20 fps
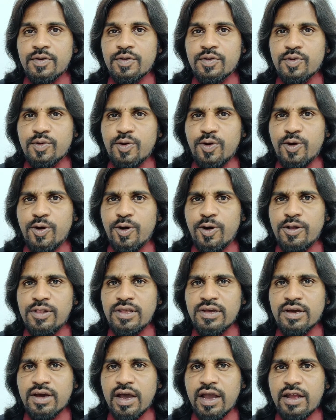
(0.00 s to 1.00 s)
So all
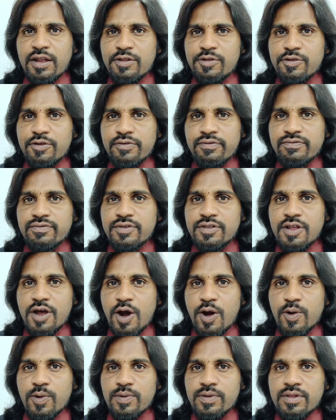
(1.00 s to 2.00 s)
the kinds of
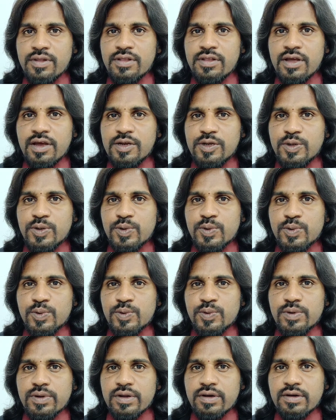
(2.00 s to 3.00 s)
doubts that
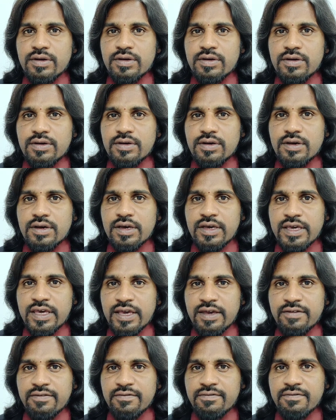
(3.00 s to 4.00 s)
you
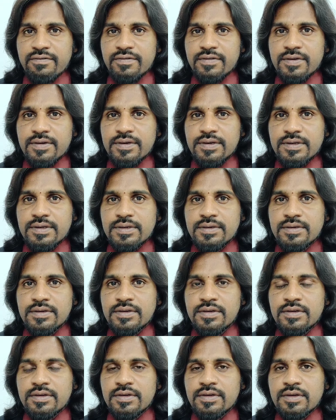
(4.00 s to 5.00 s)
give,
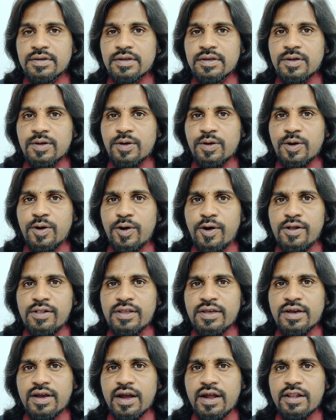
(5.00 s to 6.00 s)
all
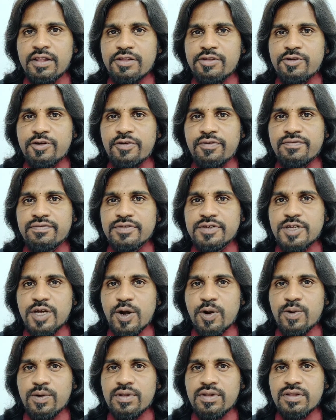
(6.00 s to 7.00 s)
the kinds of
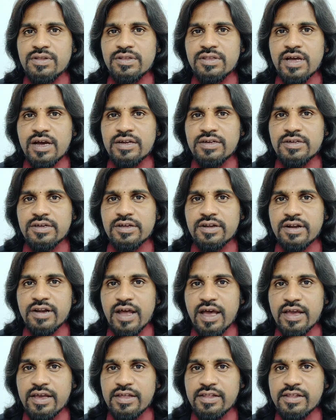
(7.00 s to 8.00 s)
doubts that
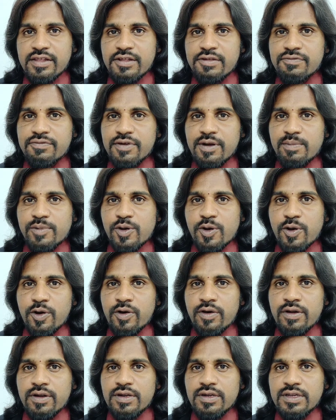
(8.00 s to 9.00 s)
rise from
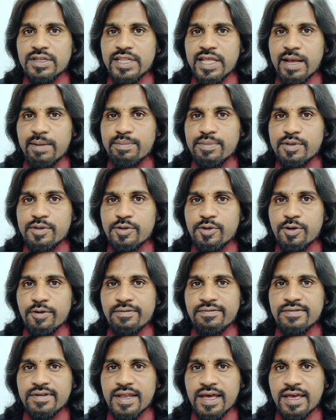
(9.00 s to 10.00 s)
your depths
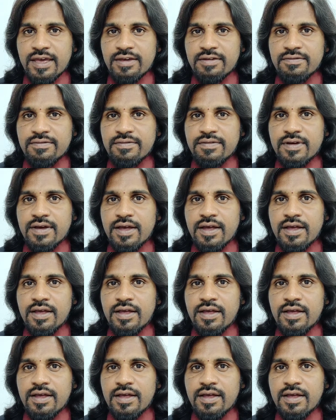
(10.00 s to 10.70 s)
of life,